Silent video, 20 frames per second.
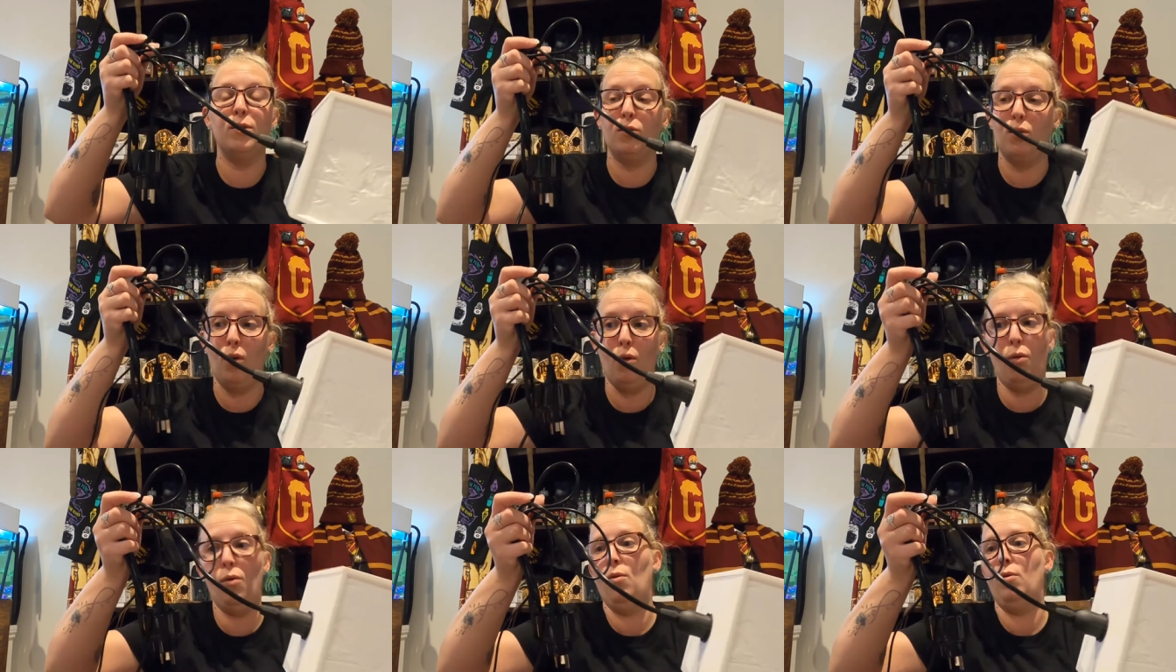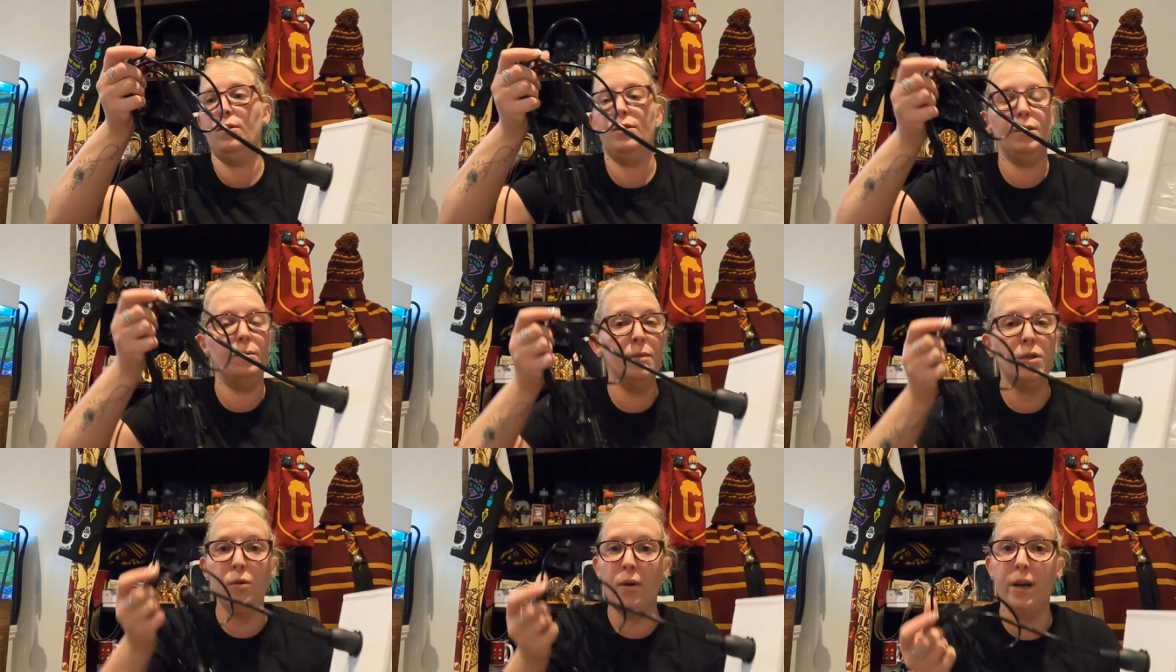was
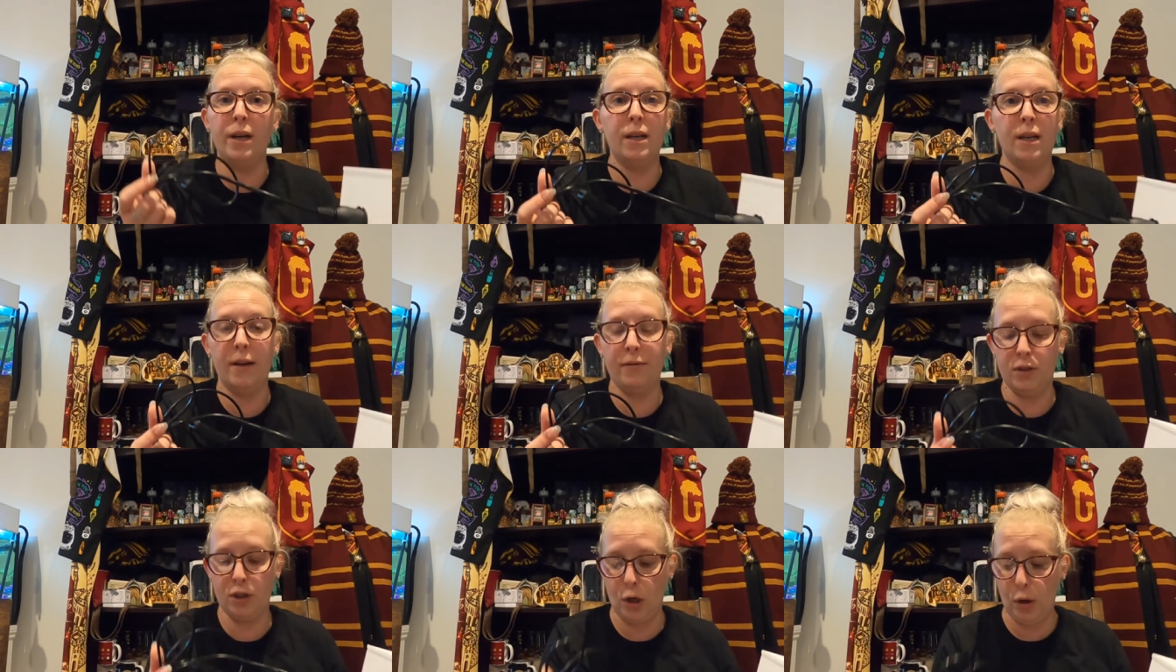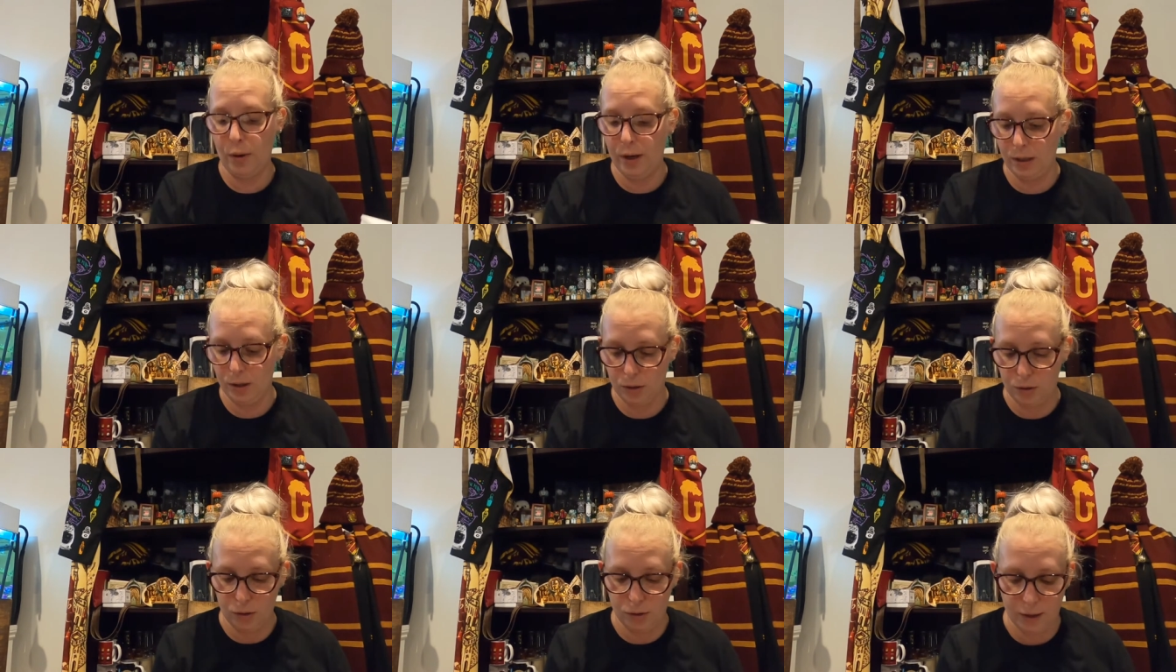awesome. So I didn't have to go
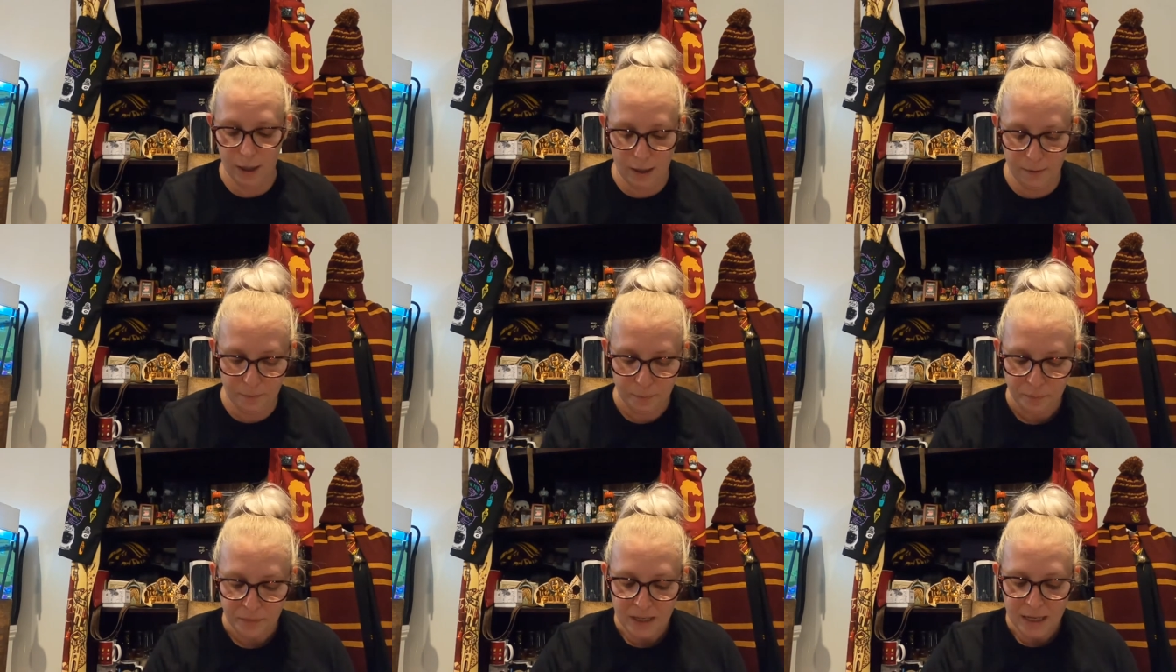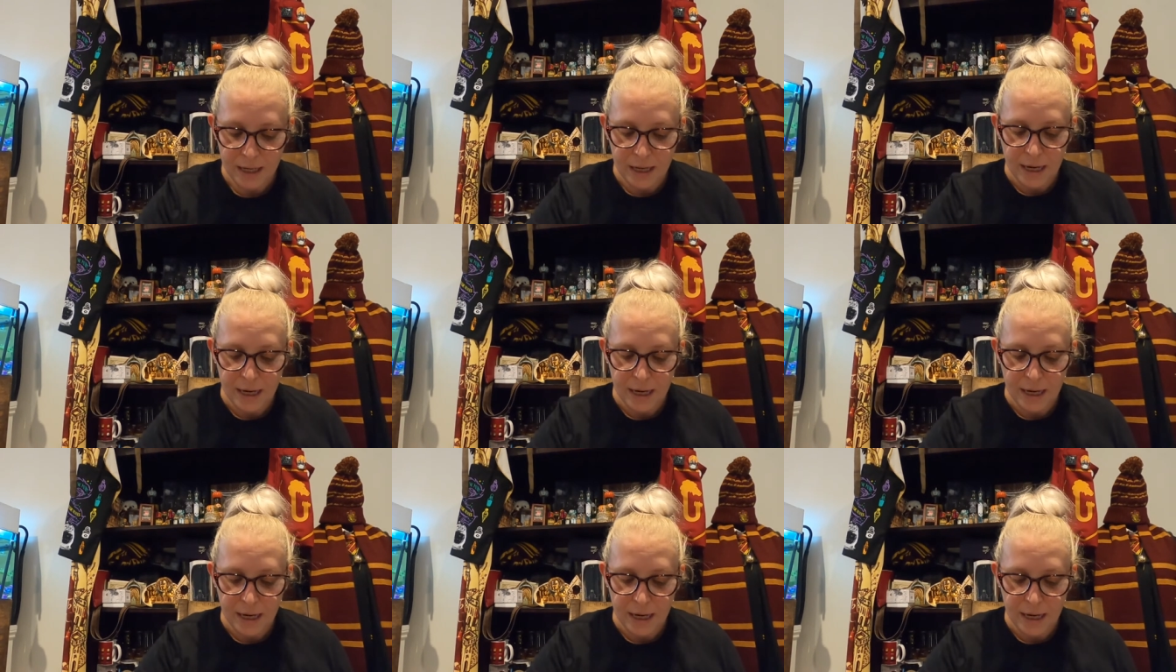out and do that.